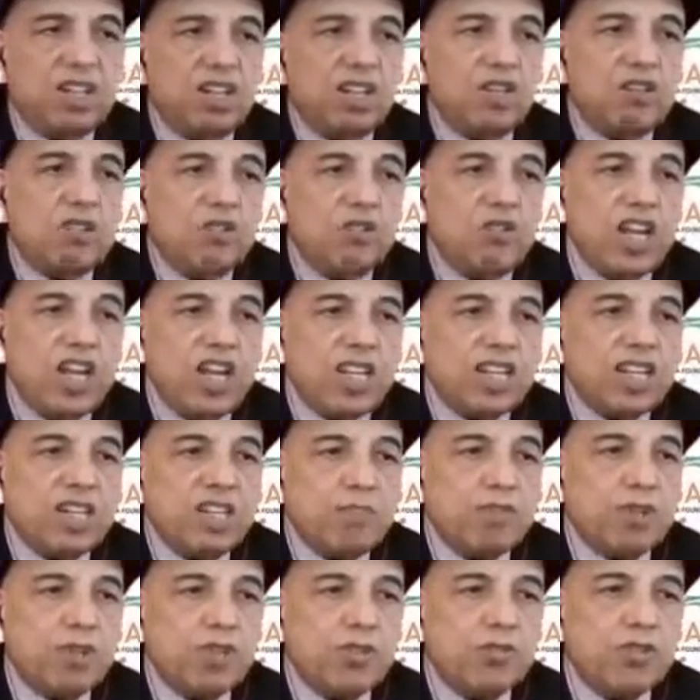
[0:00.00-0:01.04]
Welcome,
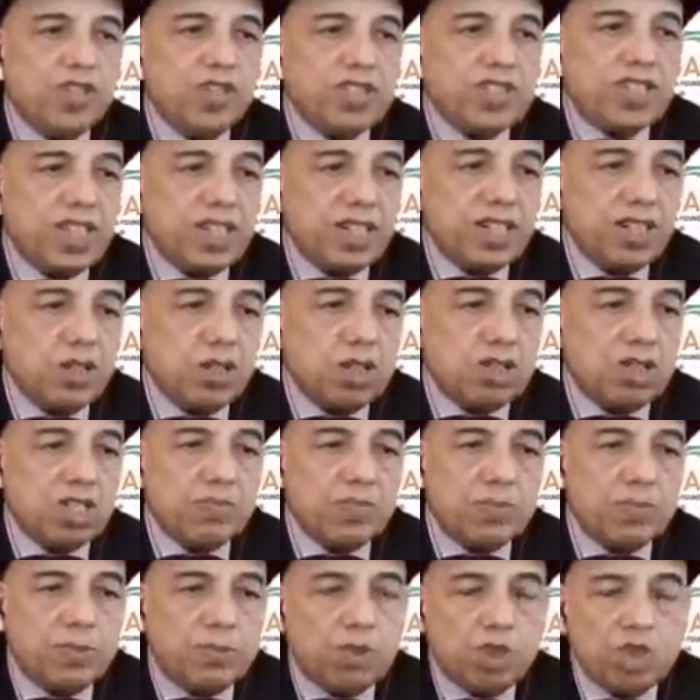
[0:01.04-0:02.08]
Professor Dr.
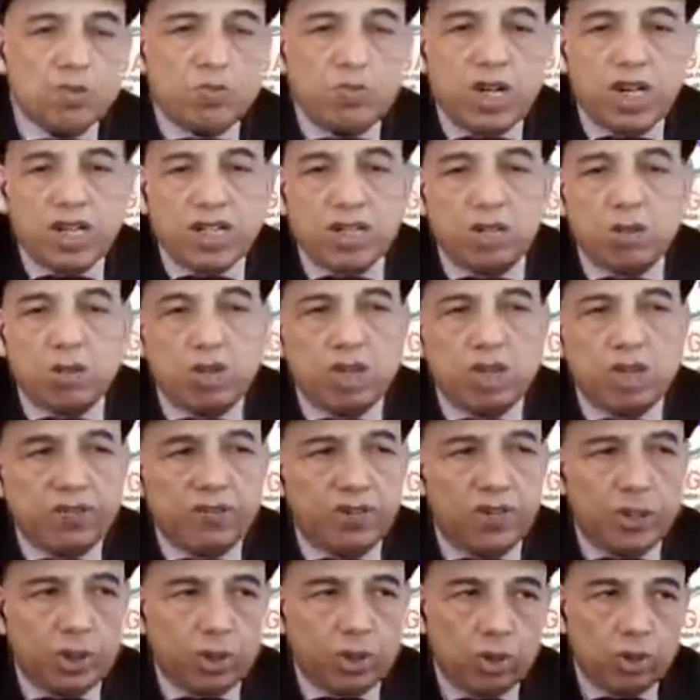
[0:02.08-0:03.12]
Pramod Pathak, on our
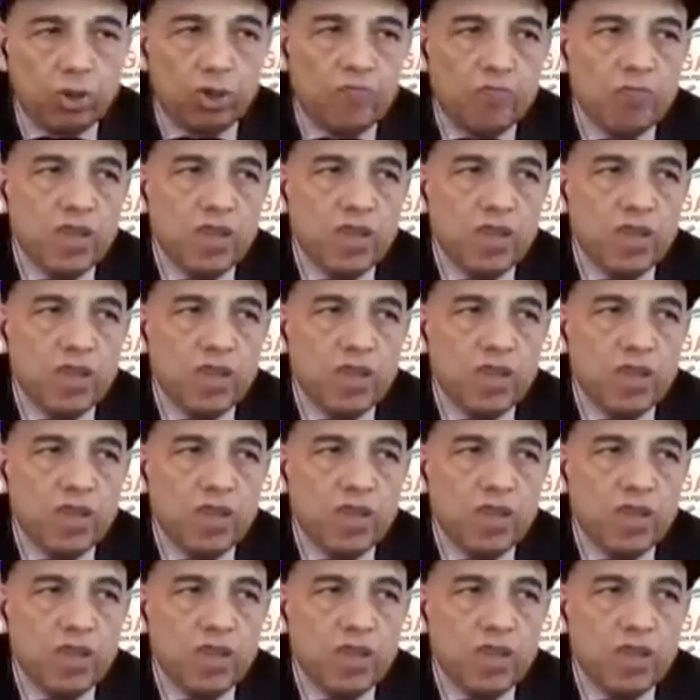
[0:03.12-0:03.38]
show.